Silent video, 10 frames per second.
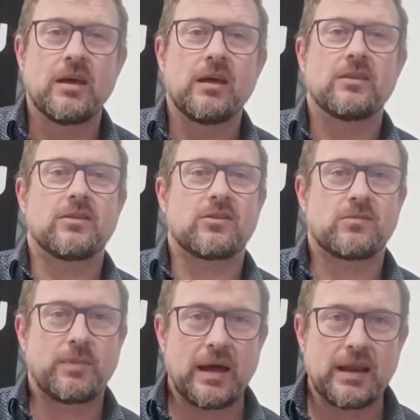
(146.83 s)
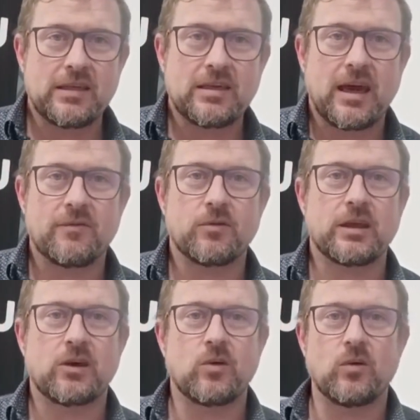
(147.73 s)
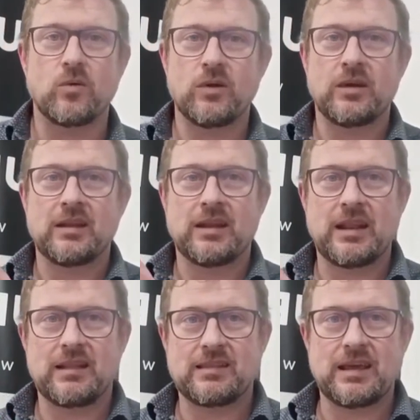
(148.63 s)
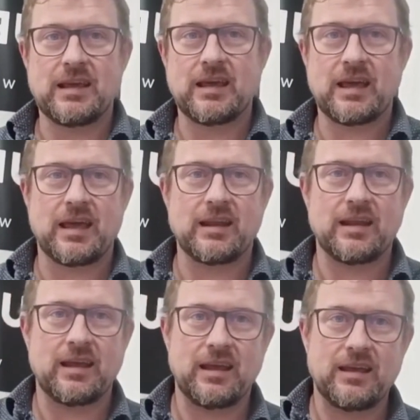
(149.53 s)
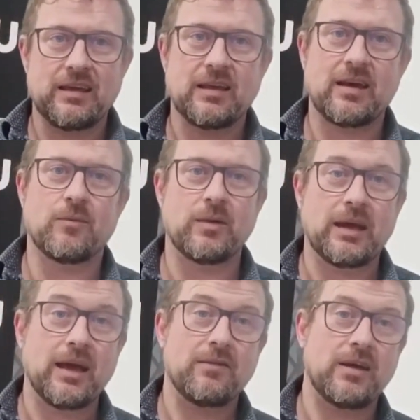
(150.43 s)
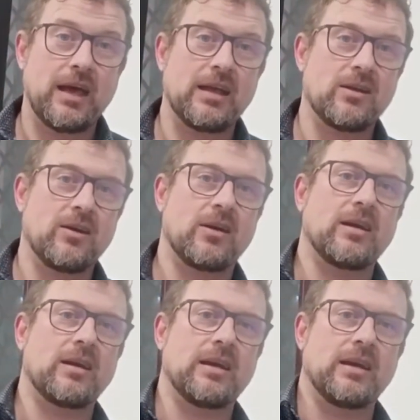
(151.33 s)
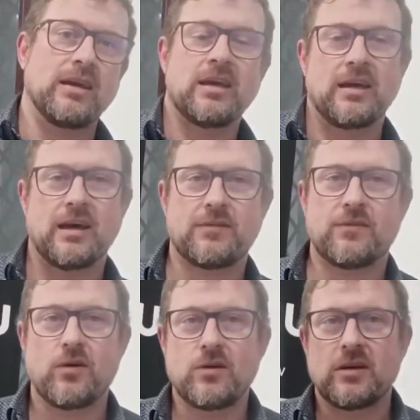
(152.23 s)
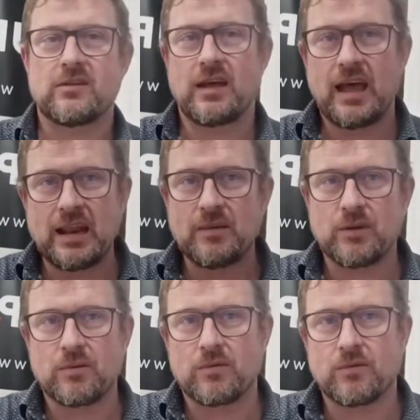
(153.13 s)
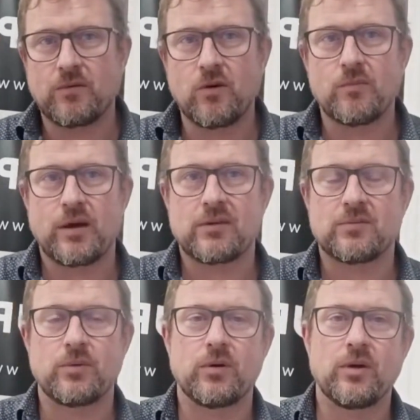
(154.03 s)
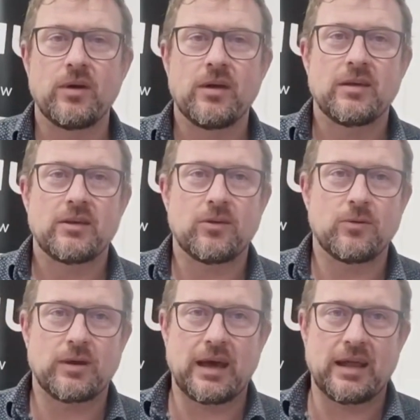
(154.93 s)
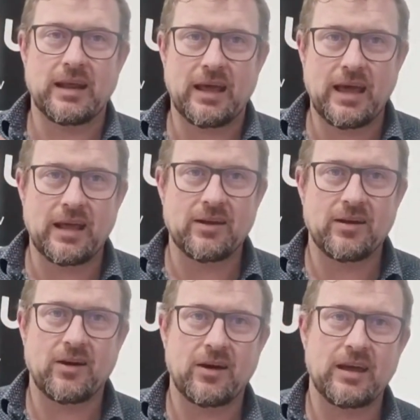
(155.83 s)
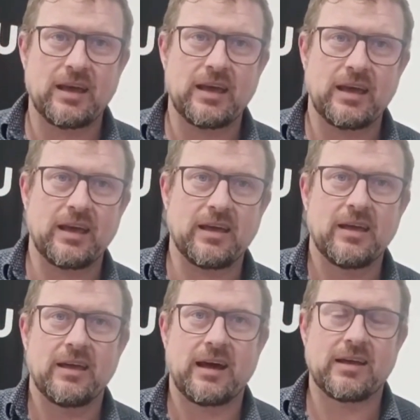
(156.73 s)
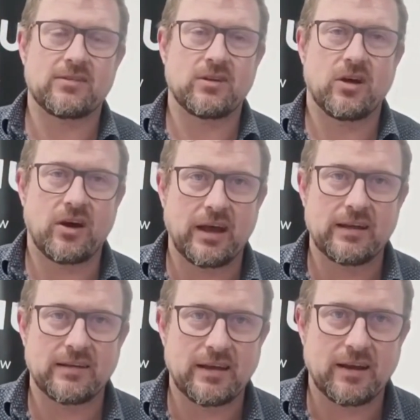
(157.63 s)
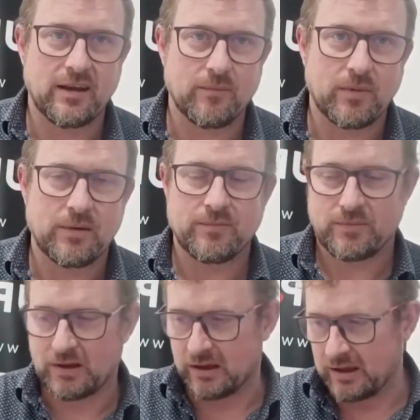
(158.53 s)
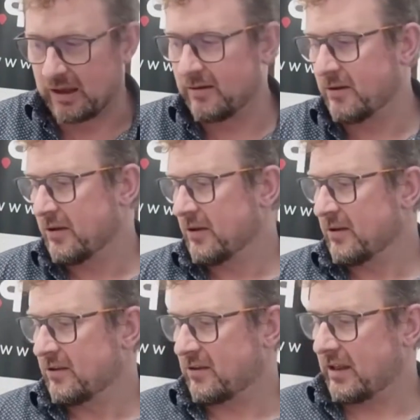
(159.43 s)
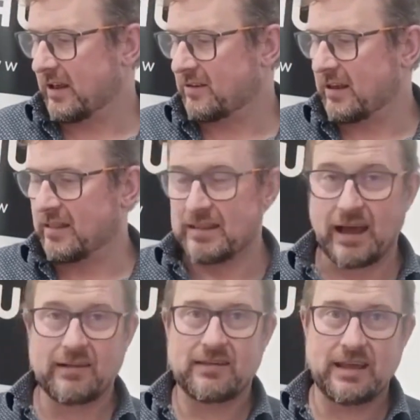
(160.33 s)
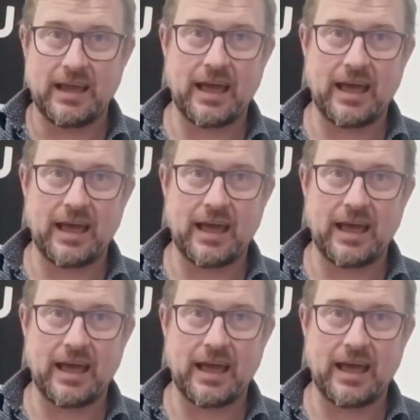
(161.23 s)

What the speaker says: The Spanish have what they call DNE and we have NIE. As foreigners, anybody with a foreign passport, you will get an NIE as an ID number. Okay, so that's it. That's the